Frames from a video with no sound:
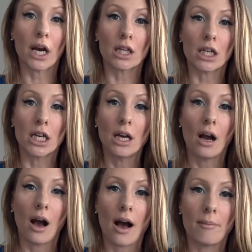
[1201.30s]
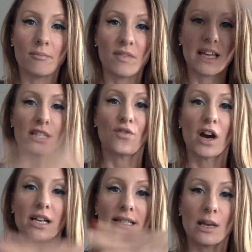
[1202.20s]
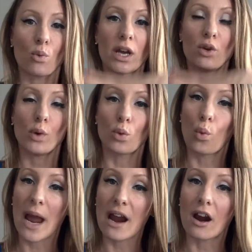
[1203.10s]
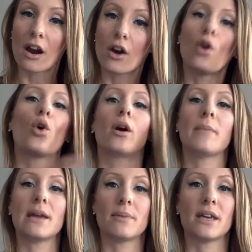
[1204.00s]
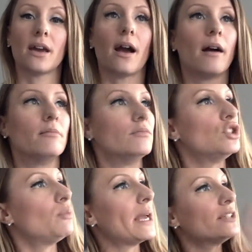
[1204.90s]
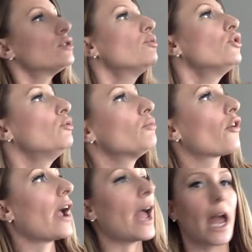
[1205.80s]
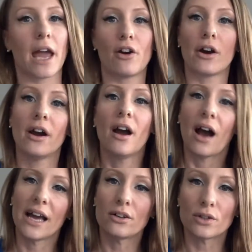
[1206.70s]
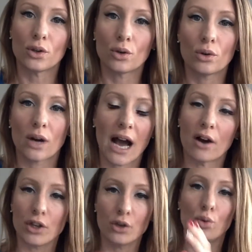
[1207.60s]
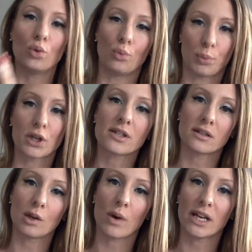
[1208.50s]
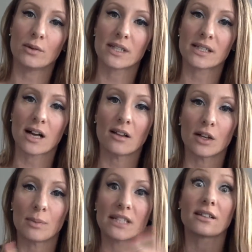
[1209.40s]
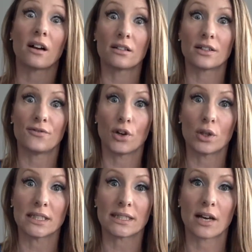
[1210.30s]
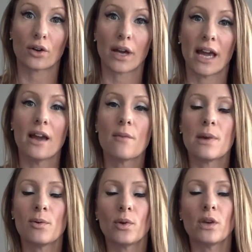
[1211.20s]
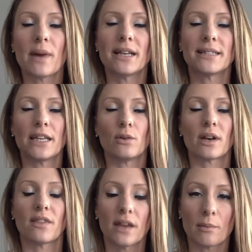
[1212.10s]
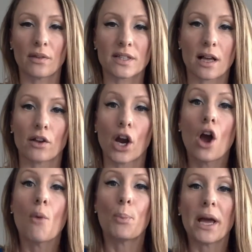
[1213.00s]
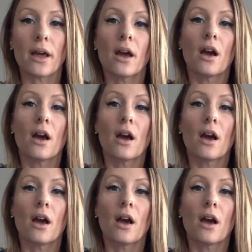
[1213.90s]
color, like as far as like what you would wear, or maybe you paint a room gray, or I don't know how you personally want to use this color, but it's a color to focus on, okay? Maybe when you meditate, you want to think about this color. But